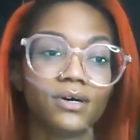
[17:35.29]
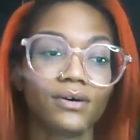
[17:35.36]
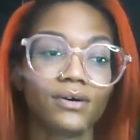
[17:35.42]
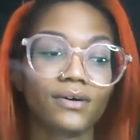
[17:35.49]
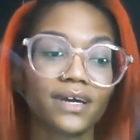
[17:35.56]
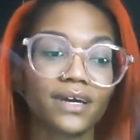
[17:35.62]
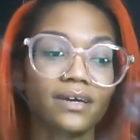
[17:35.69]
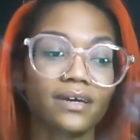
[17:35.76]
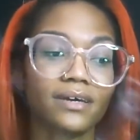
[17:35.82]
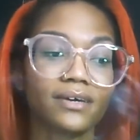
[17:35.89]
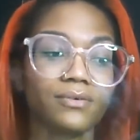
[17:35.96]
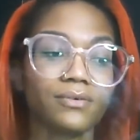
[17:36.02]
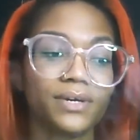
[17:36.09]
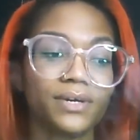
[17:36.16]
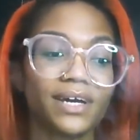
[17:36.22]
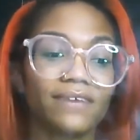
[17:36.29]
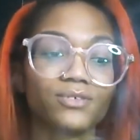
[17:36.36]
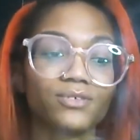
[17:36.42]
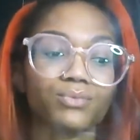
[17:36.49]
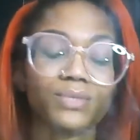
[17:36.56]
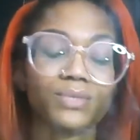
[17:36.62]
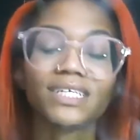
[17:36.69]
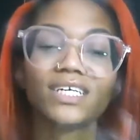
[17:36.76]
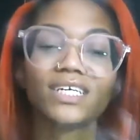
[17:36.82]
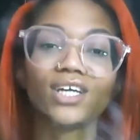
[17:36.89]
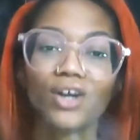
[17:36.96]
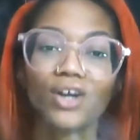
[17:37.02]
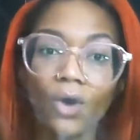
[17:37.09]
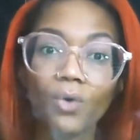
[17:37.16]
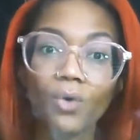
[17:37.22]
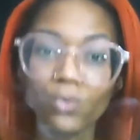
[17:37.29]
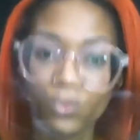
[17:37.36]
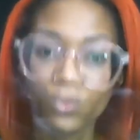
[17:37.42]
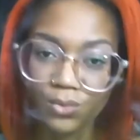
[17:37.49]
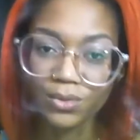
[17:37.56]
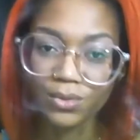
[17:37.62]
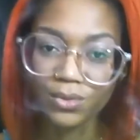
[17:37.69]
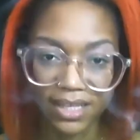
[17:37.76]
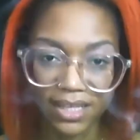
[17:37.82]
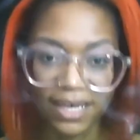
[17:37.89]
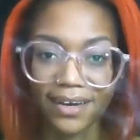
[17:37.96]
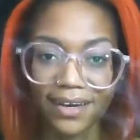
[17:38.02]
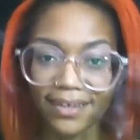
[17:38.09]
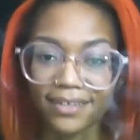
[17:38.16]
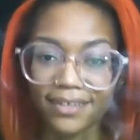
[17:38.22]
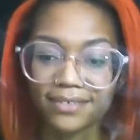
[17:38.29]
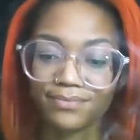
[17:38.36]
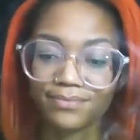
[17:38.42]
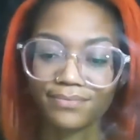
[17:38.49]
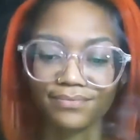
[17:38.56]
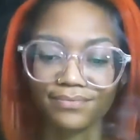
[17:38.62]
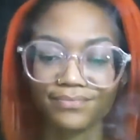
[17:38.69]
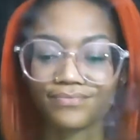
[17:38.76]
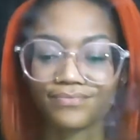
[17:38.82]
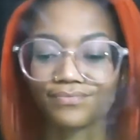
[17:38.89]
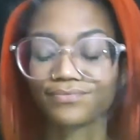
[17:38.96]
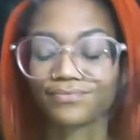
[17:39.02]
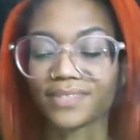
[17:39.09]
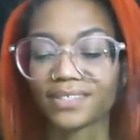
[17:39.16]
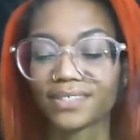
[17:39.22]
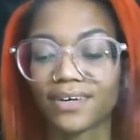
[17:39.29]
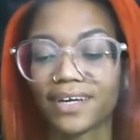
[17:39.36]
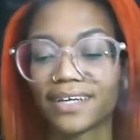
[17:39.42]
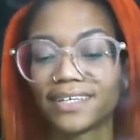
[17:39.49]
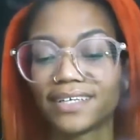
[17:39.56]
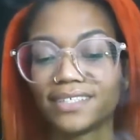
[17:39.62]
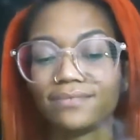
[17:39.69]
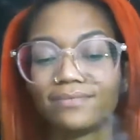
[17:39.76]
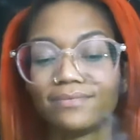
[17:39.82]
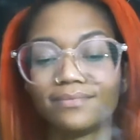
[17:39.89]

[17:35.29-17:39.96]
Okay, we have to really go there, right?